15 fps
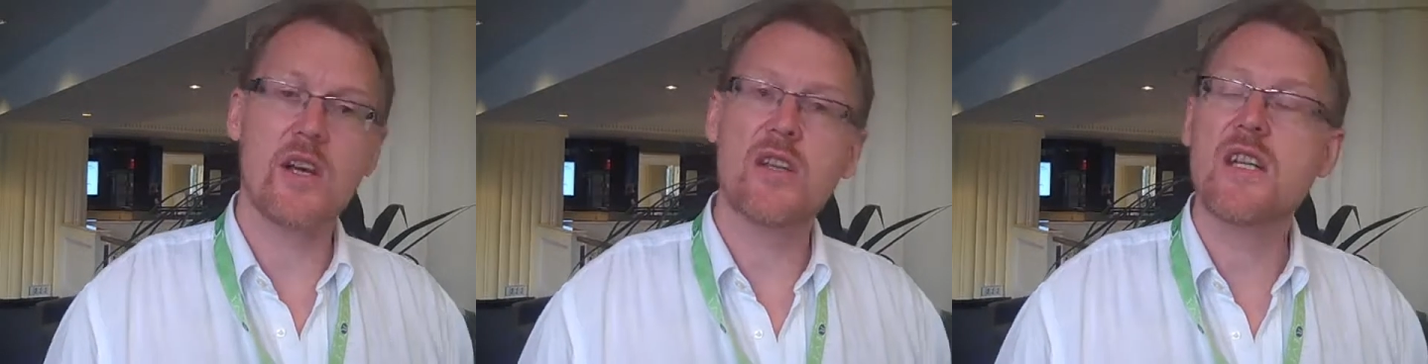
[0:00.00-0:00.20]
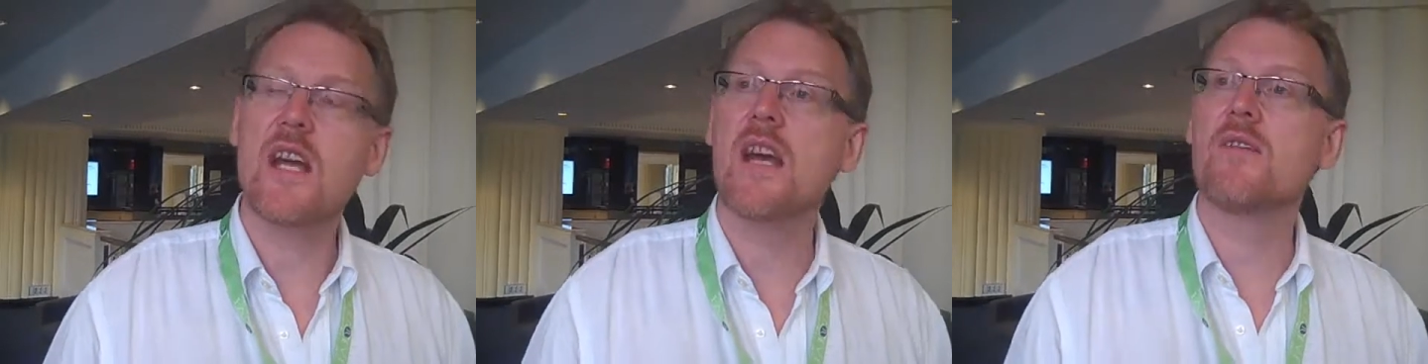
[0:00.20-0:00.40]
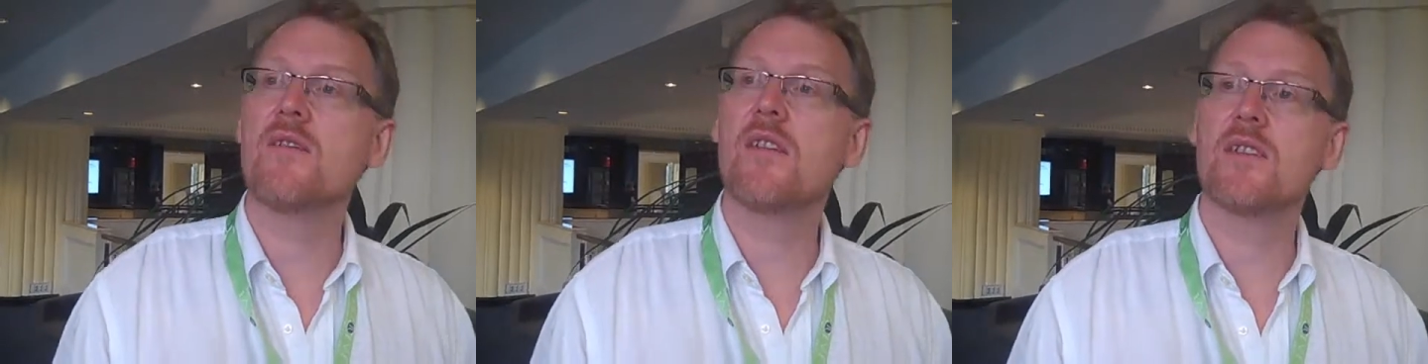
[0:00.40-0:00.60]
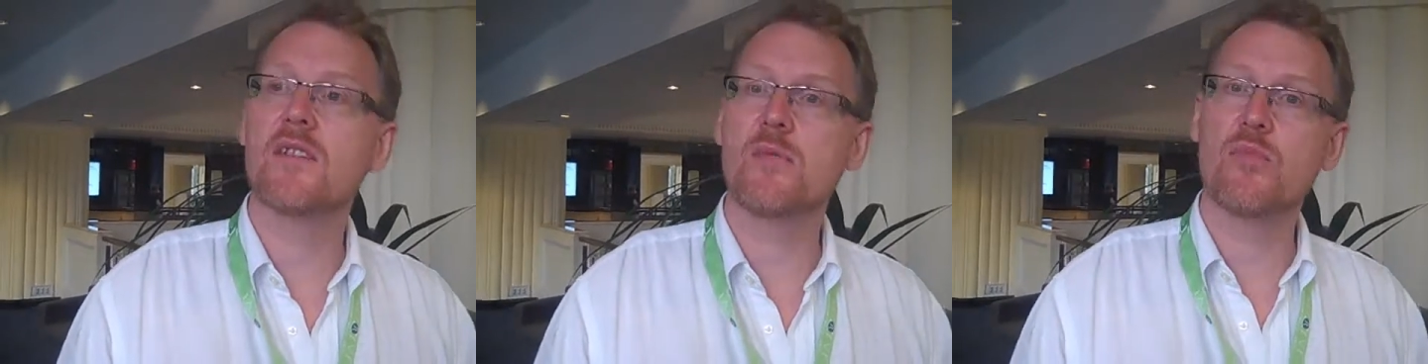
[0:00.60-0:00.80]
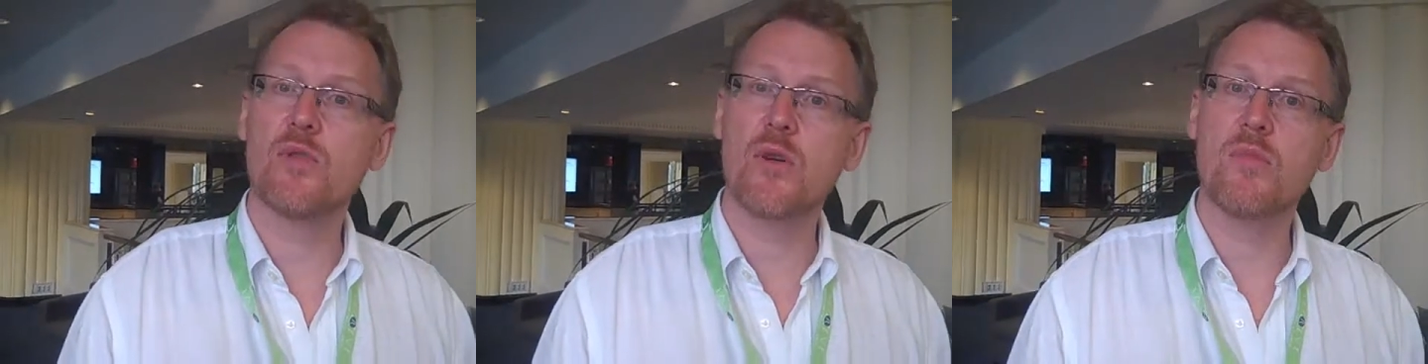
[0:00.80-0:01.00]
have
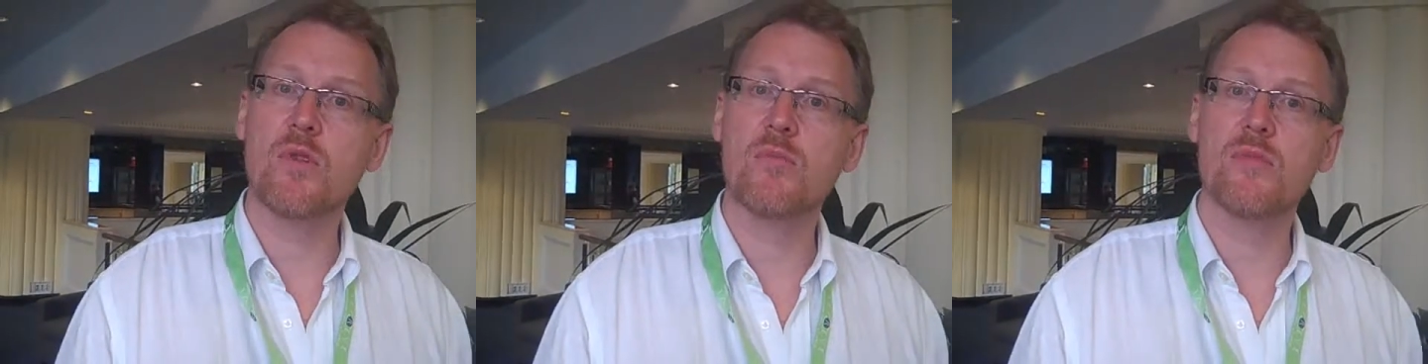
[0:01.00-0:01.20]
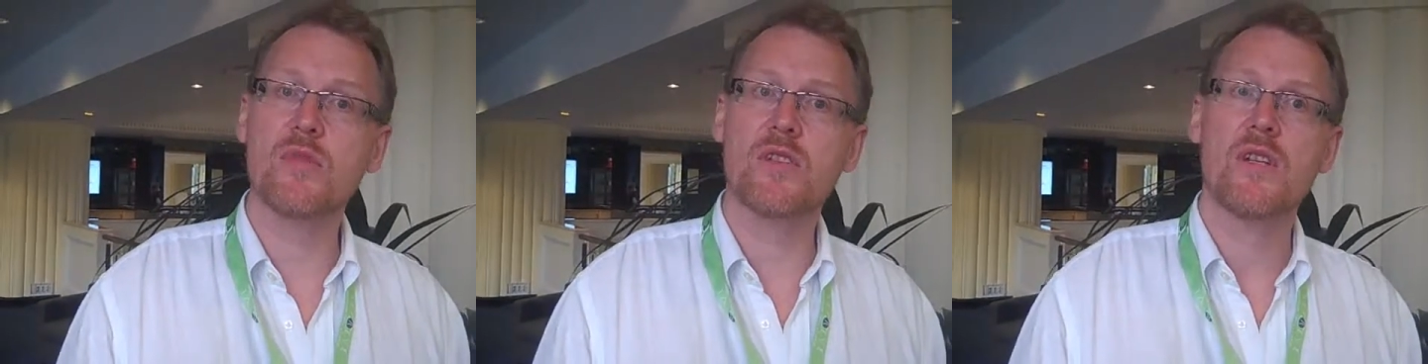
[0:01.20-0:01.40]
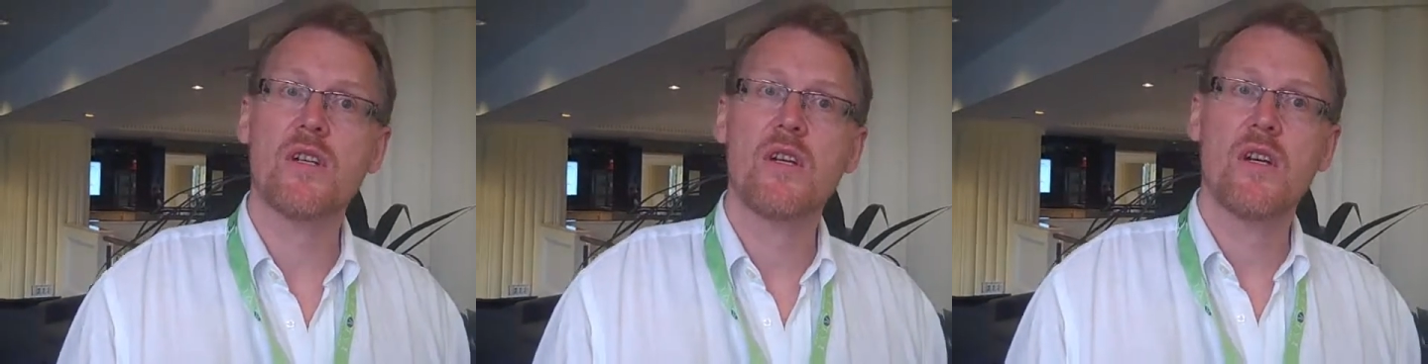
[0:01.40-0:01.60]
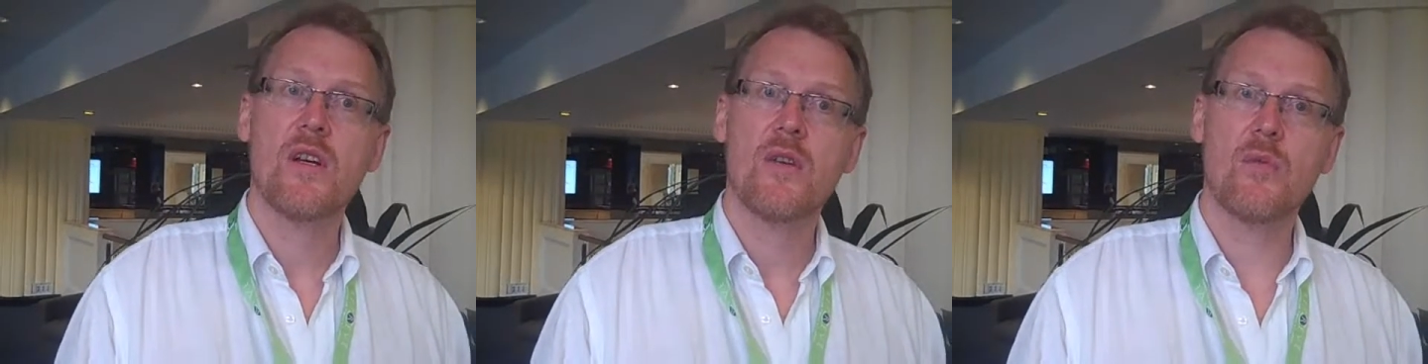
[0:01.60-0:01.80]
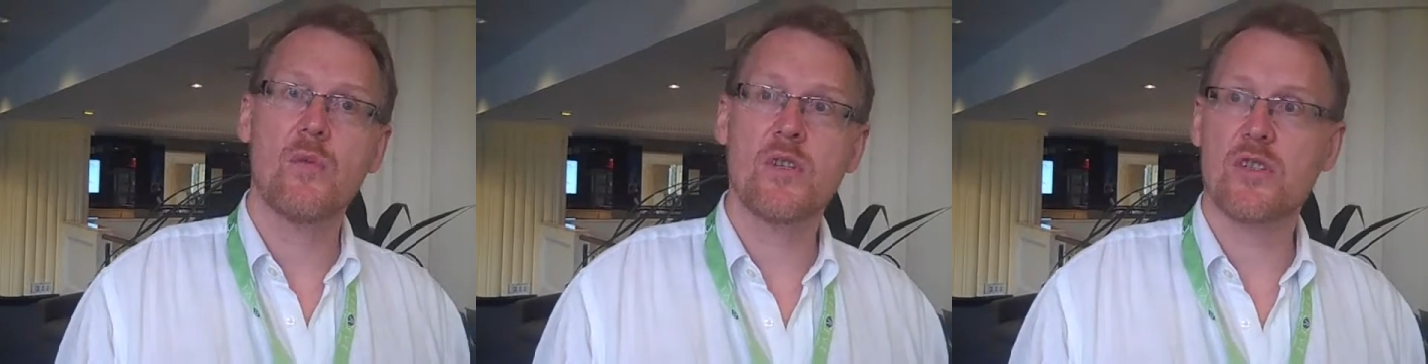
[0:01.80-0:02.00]
some problems
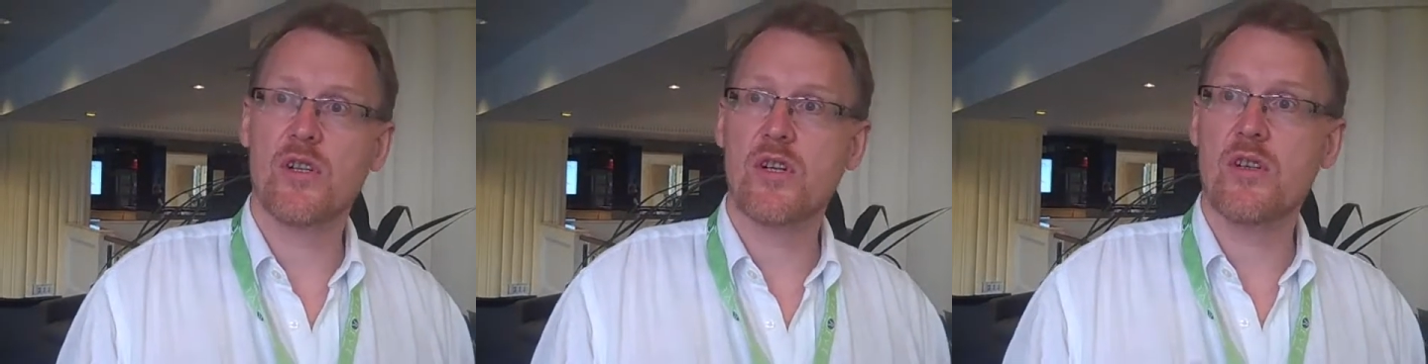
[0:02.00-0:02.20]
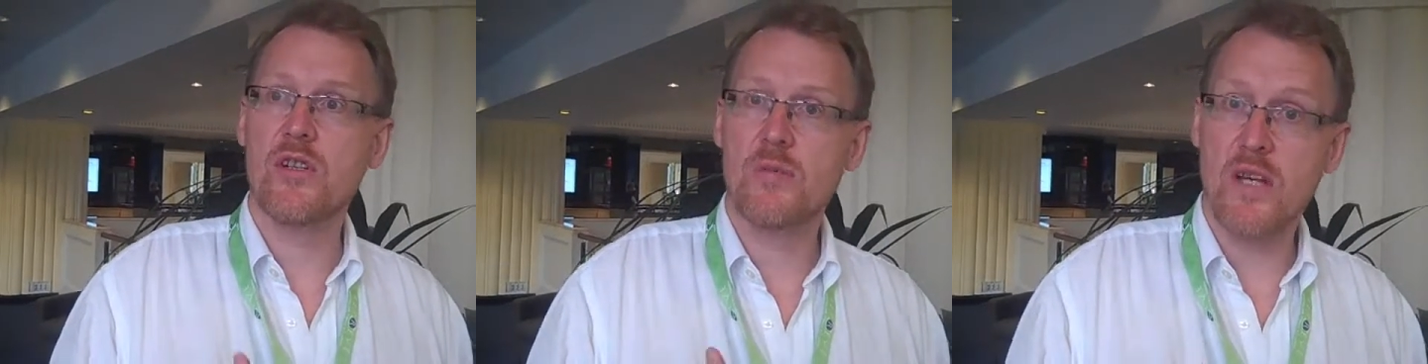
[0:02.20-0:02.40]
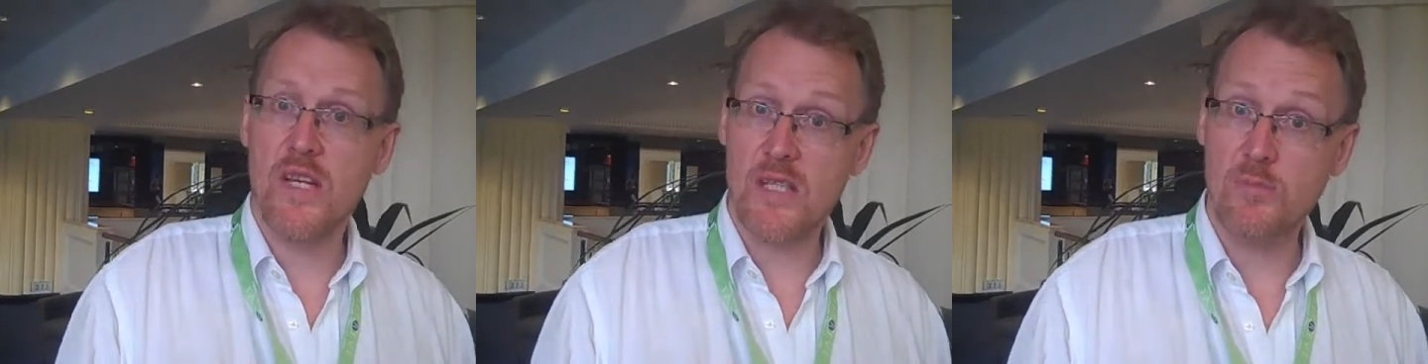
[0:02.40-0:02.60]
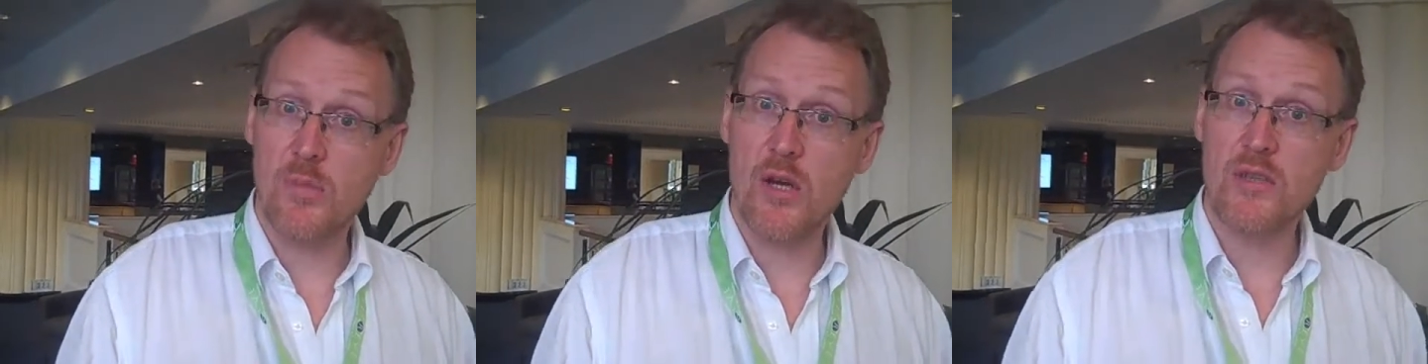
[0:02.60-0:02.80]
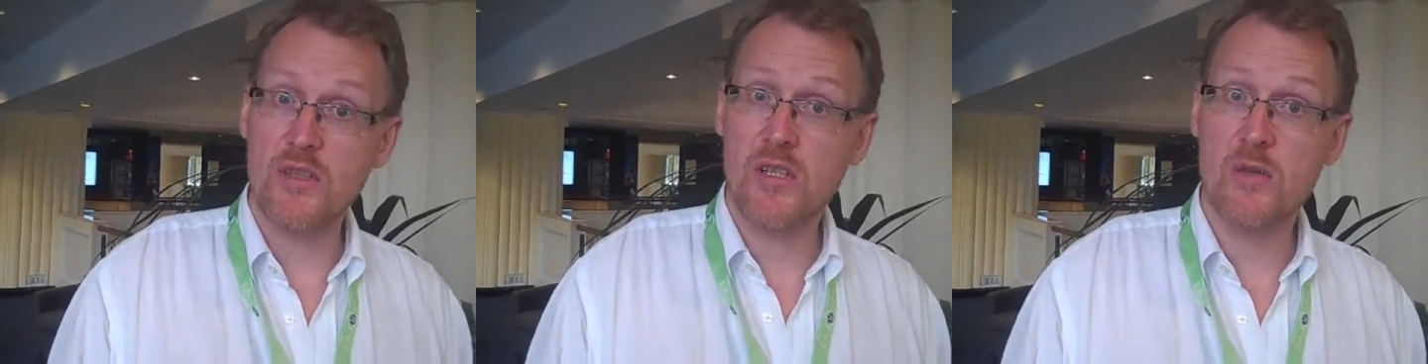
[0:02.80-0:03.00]
which are going to be
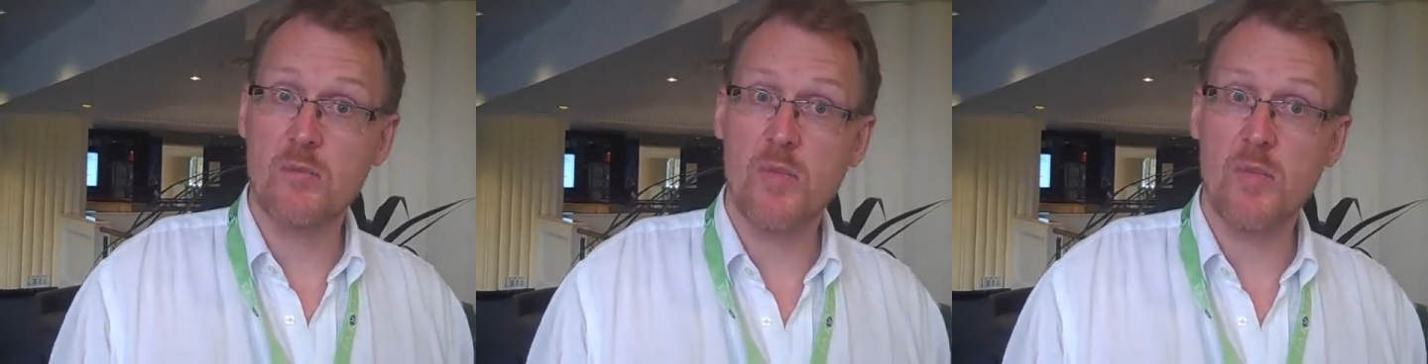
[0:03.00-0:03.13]
exposed to the